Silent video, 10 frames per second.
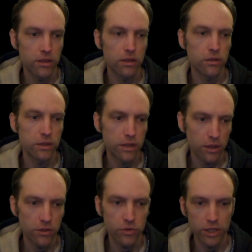it'll
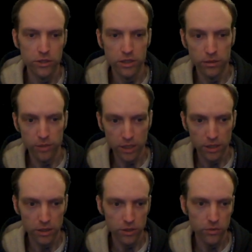tell trigger
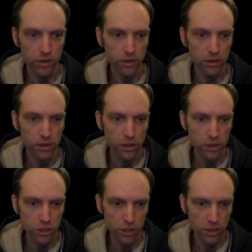CMD to run
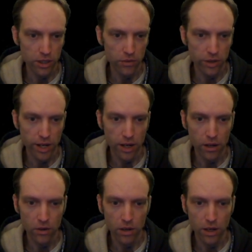shutdown
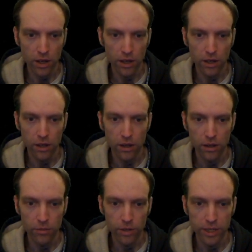now on
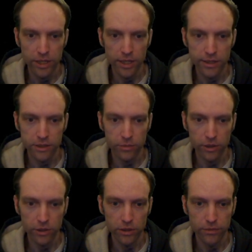my DS
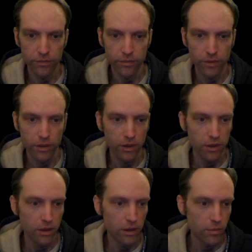computer.
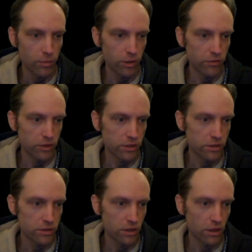But if
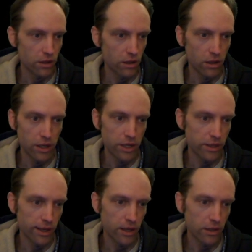it's uh,
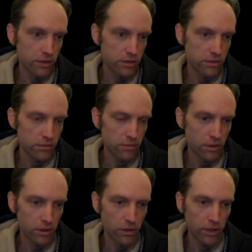anything else,
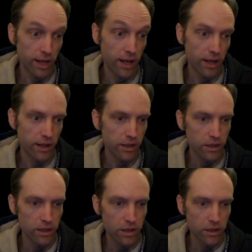you know, like on,
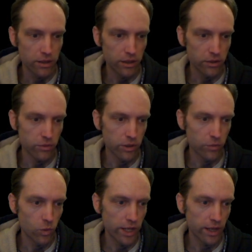then it'll run
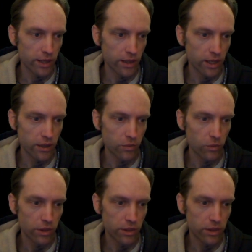wake on LAN
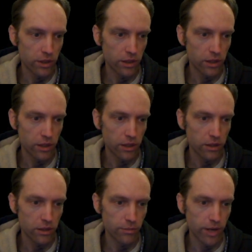with the uh,
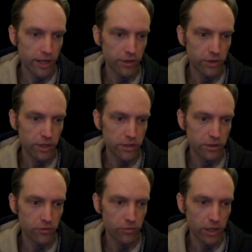the MAC address
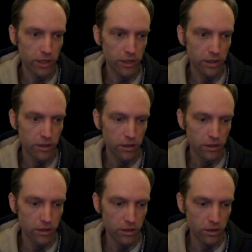of my
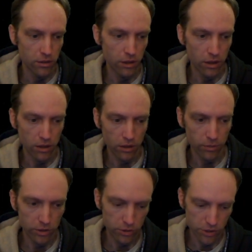uh,
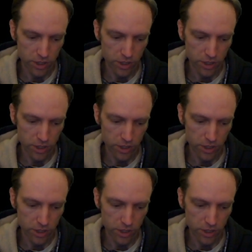computer's